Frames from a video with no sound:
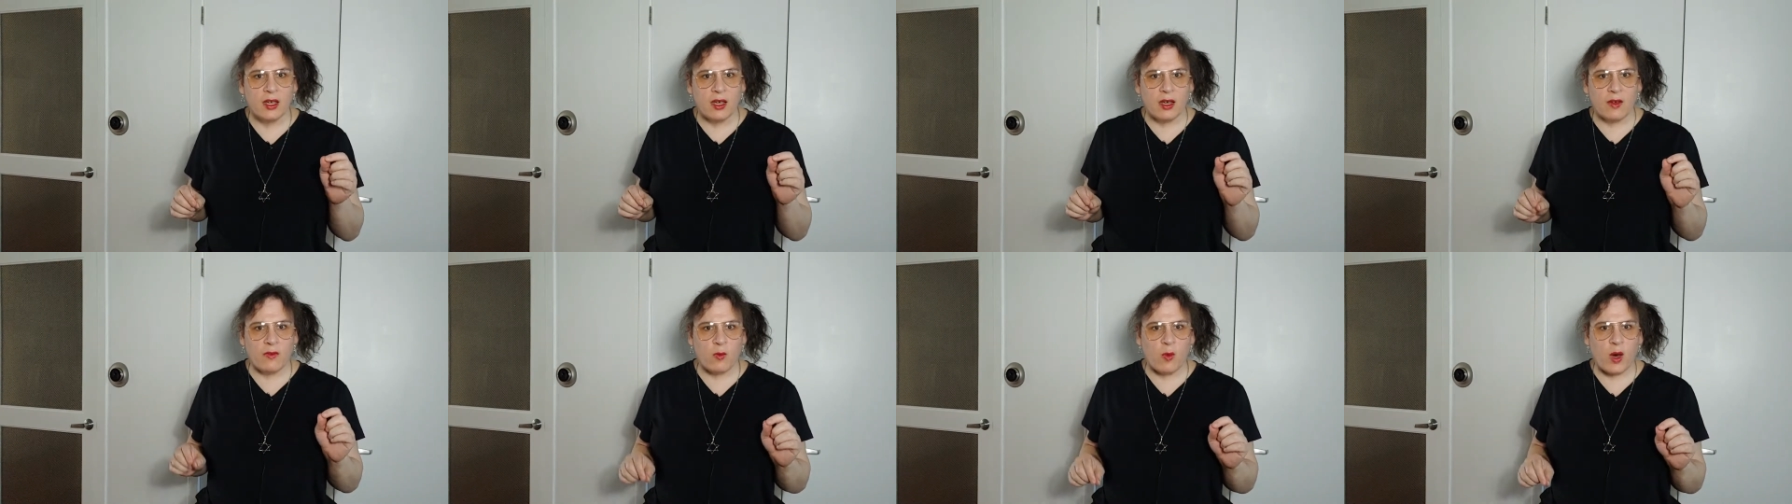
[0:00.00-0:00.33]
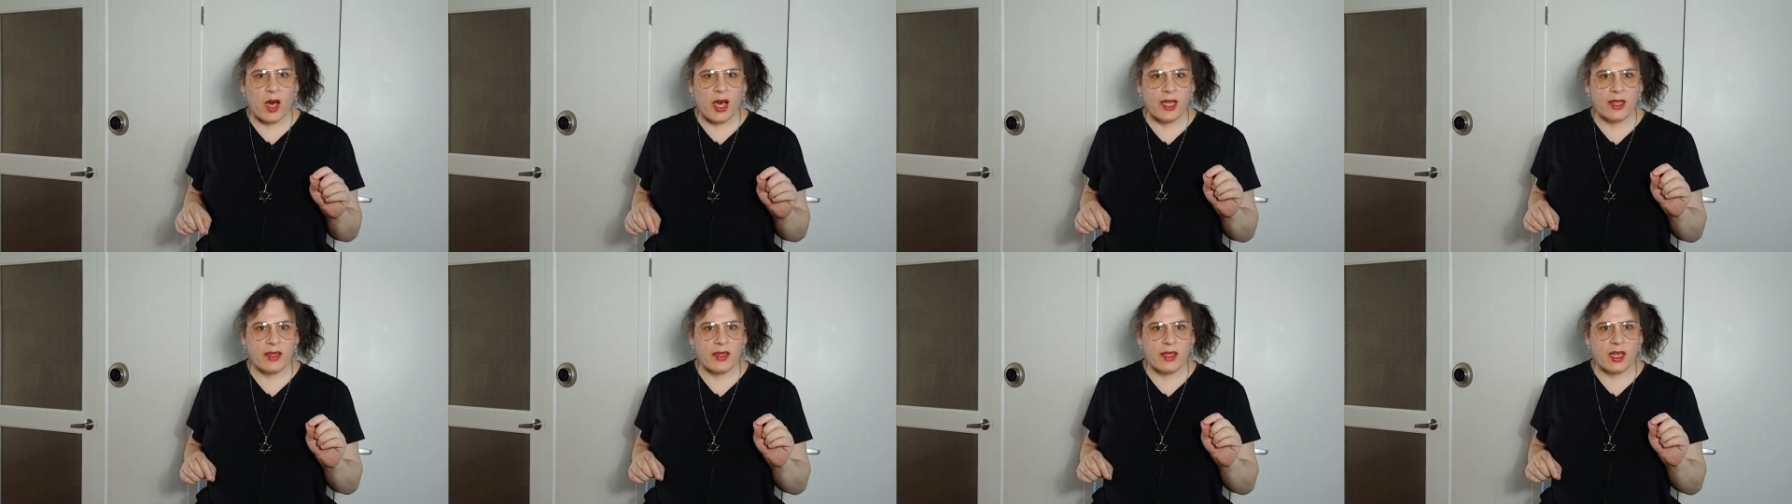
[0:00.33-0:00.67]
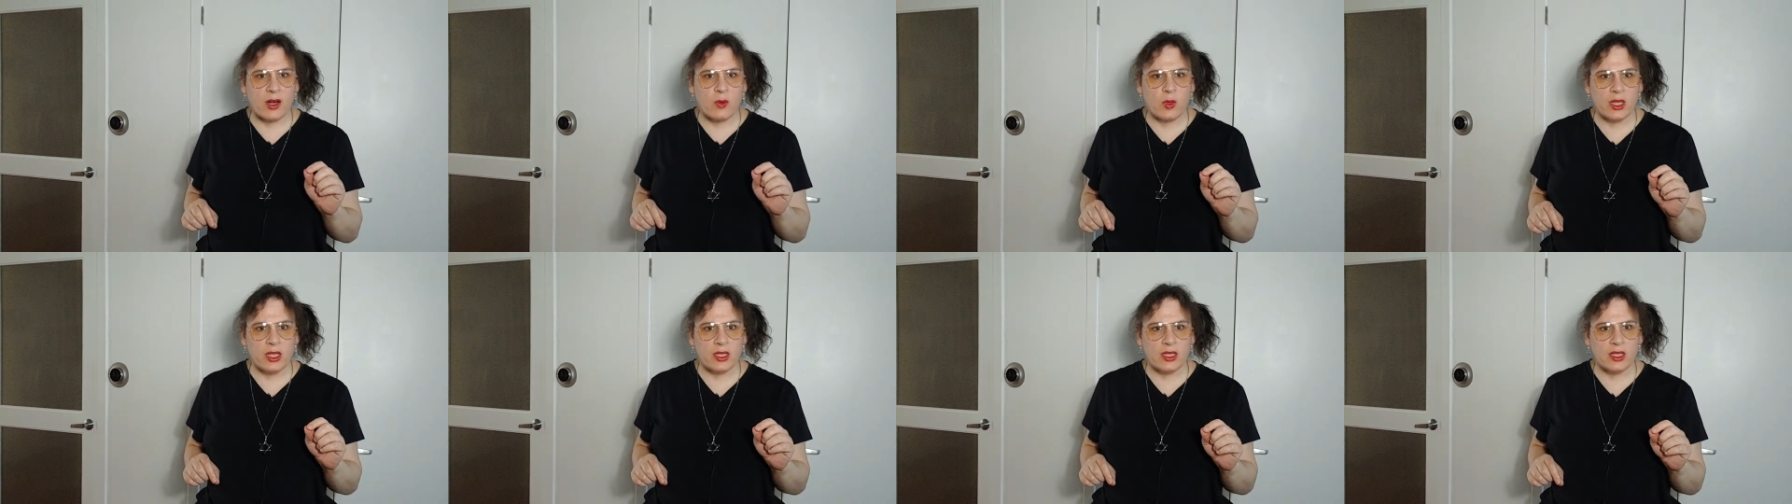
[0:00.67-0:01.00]
of why they
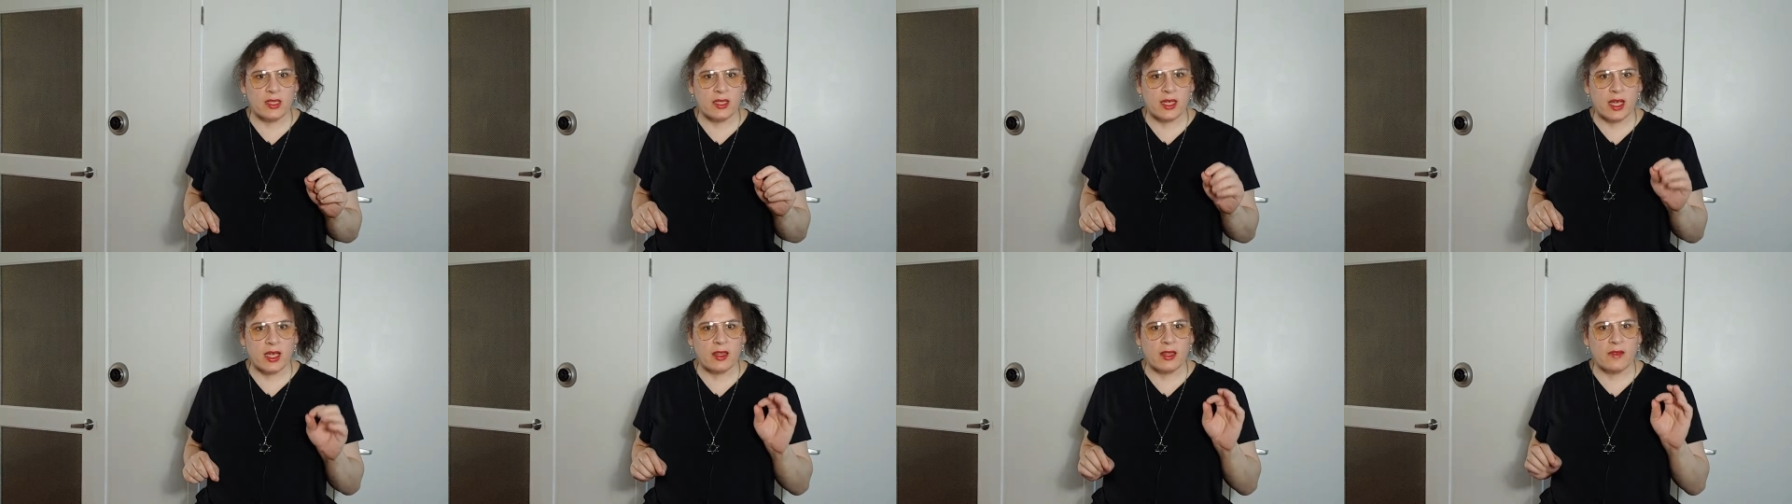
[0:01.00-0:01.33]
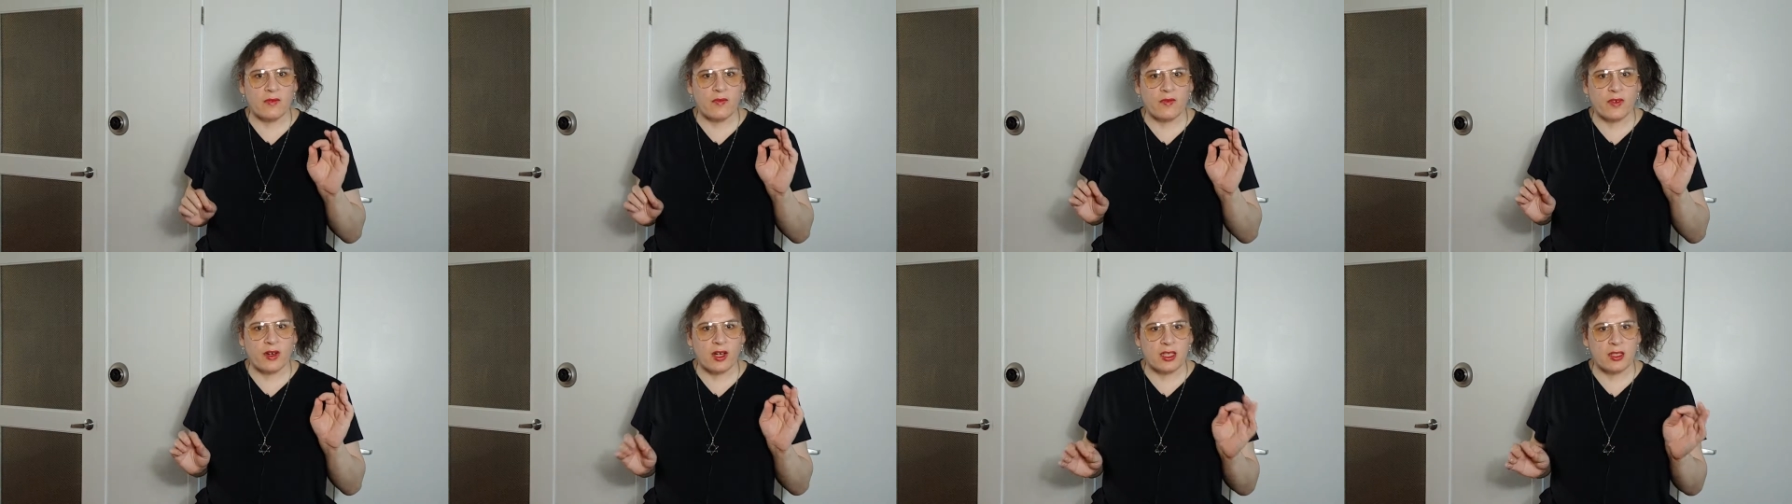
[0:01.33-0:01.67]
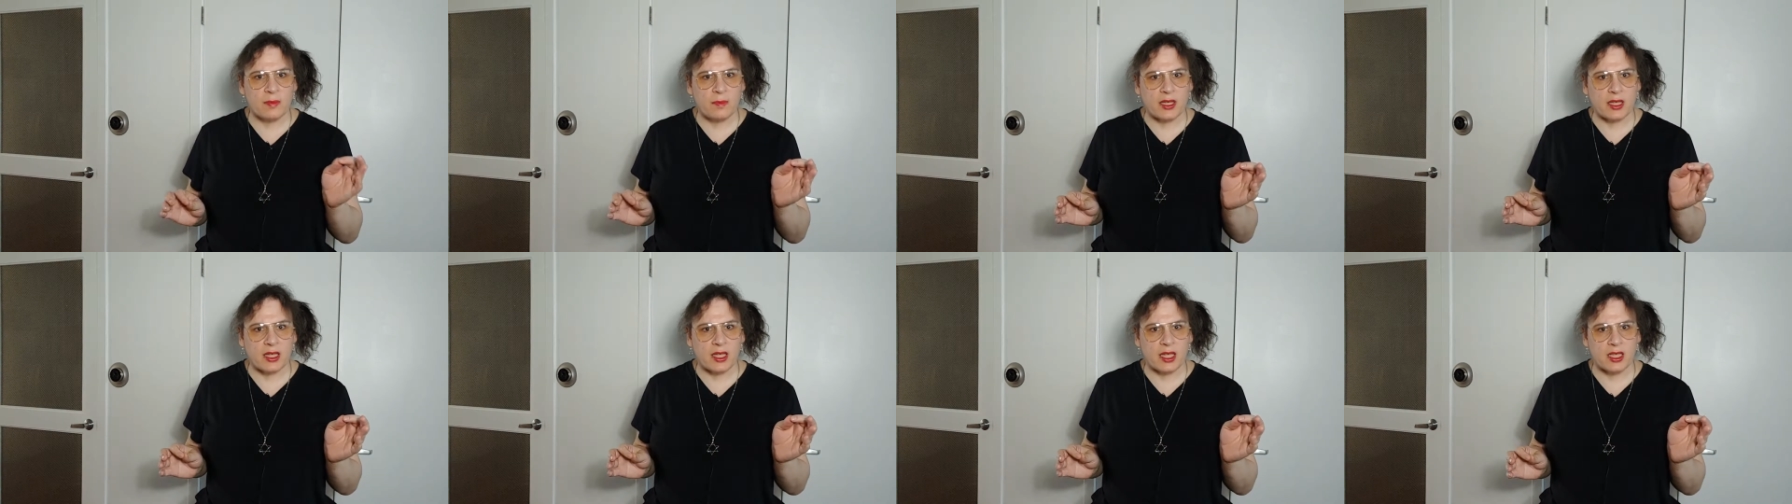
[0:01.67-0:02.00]
are willing to sign the
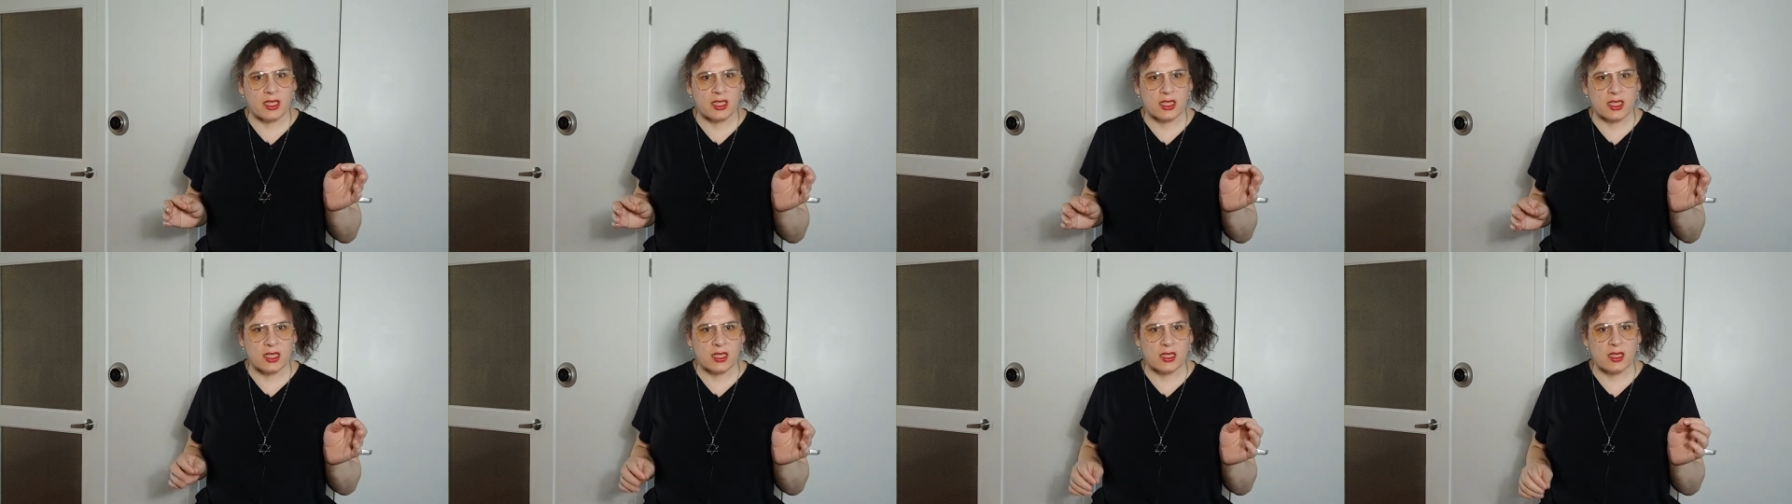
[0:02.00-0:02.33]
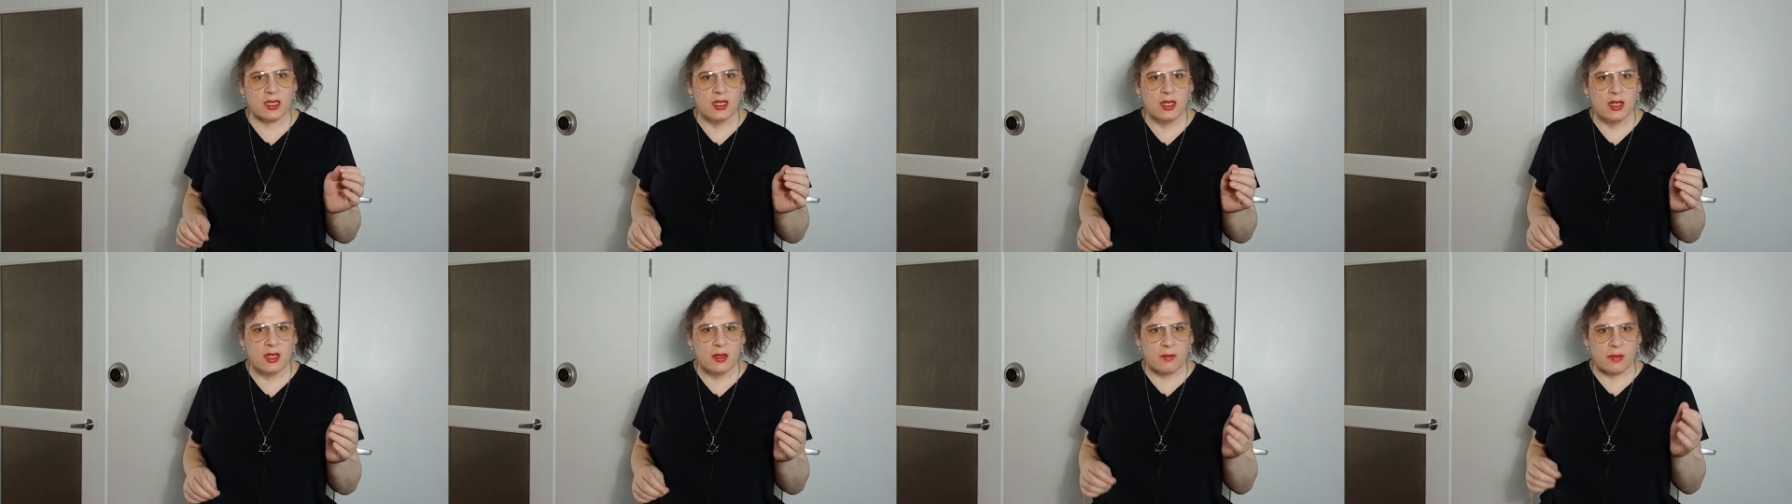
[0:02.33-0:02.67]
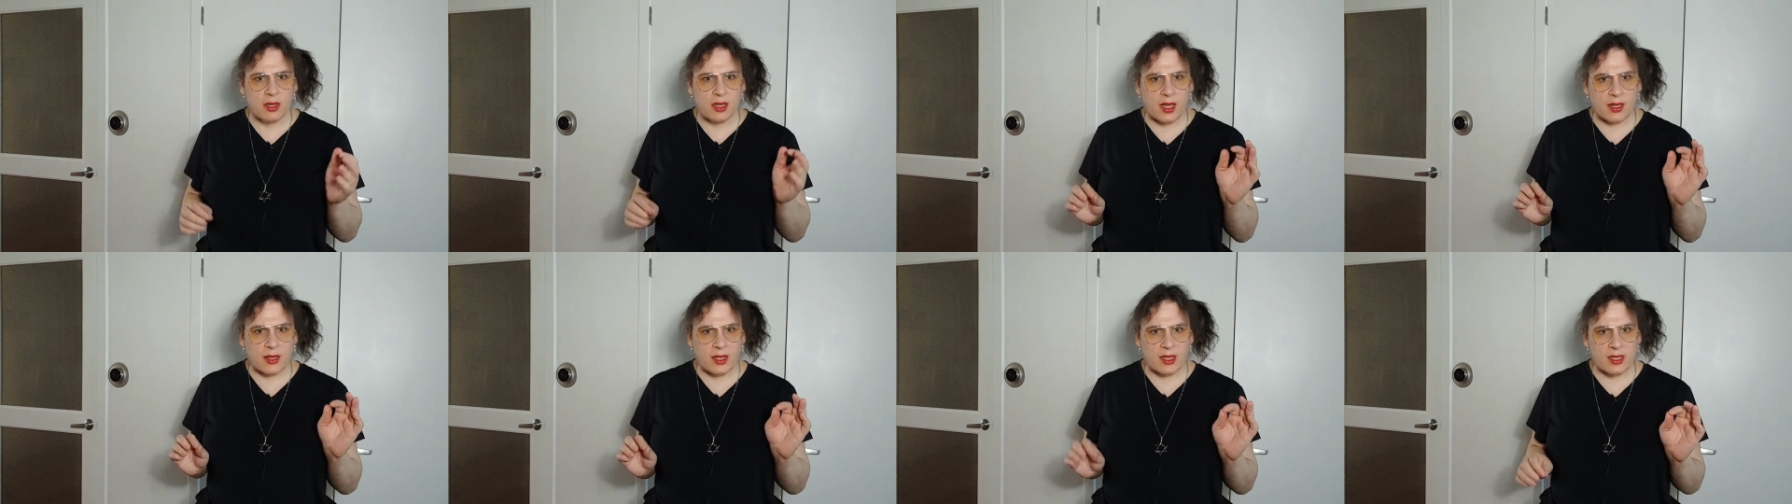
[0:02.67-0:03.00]
first petition
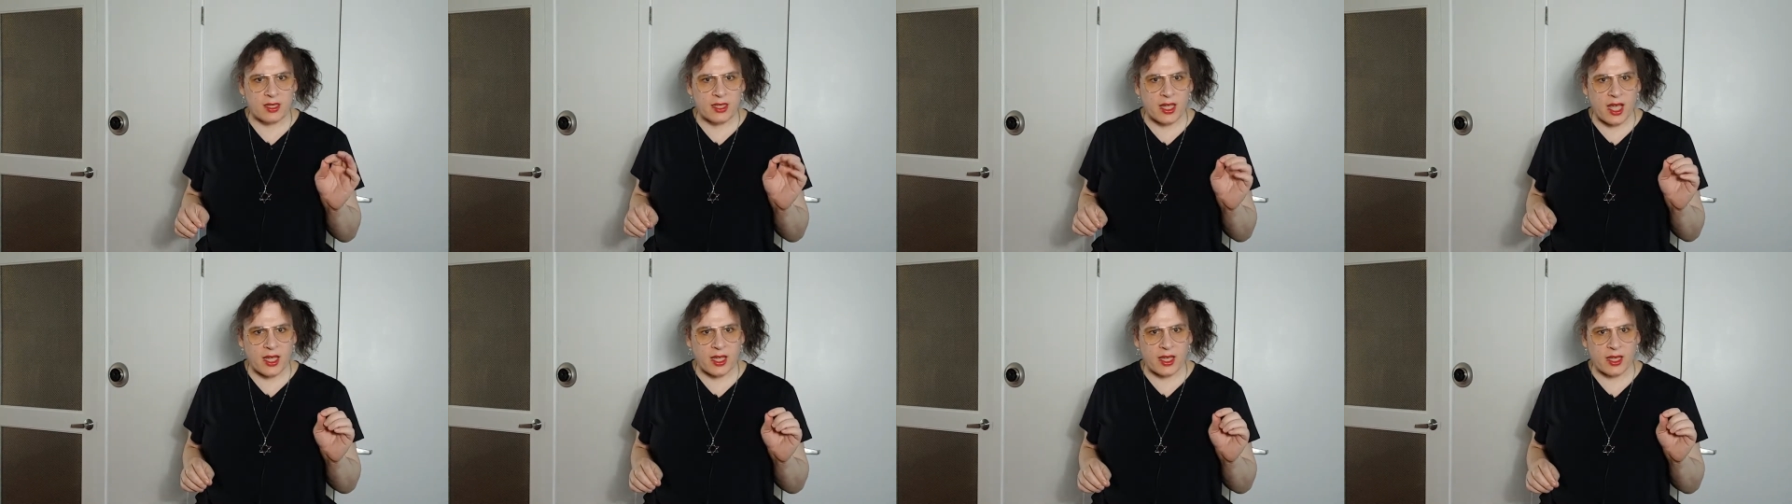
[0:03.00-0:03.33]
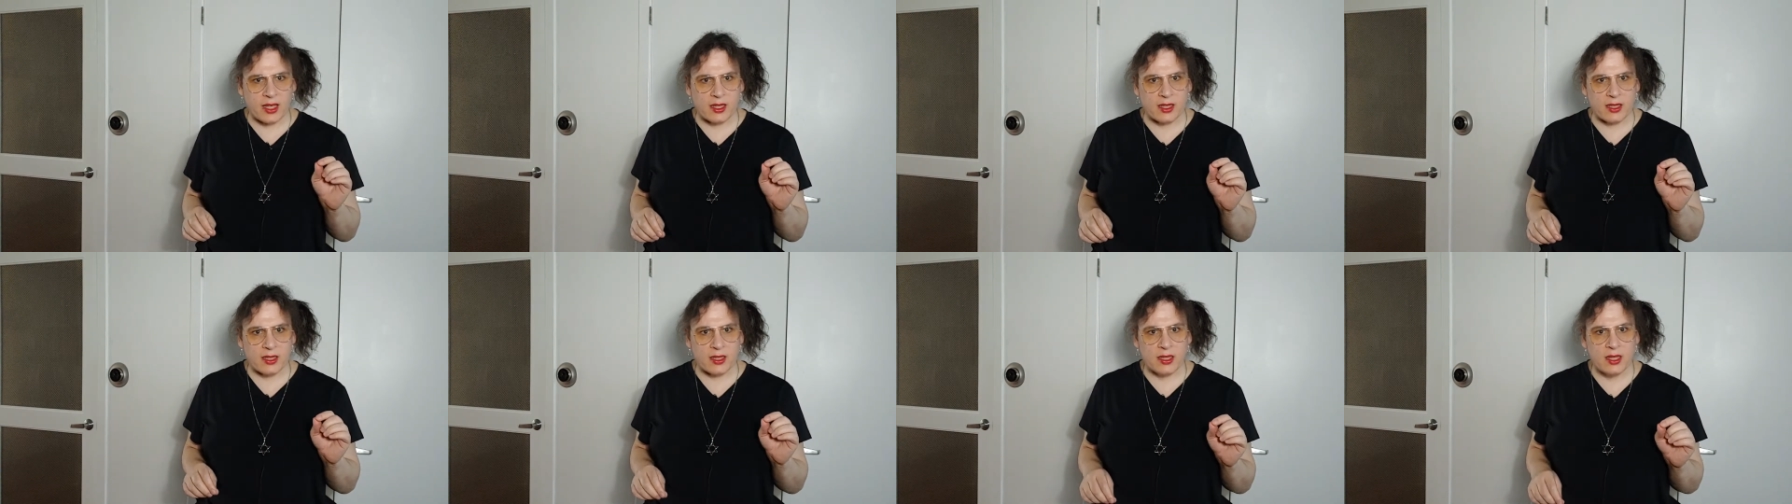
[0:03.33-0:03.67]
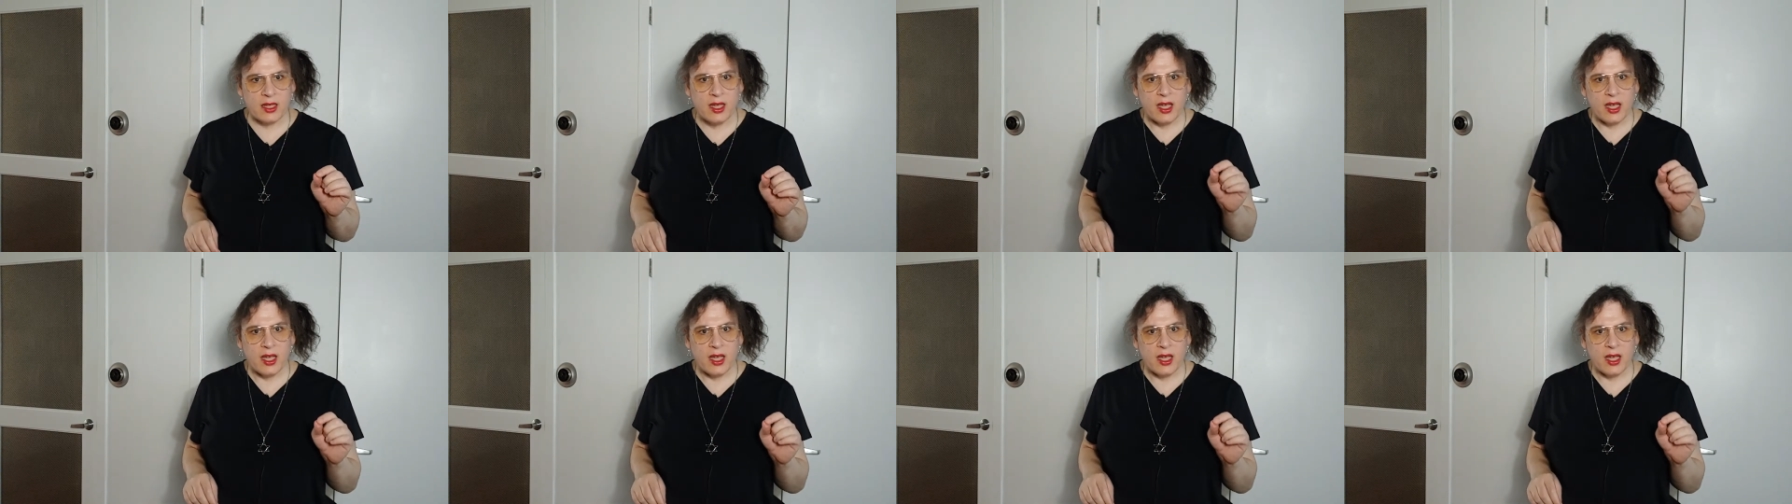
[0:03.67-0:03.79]
but not the second.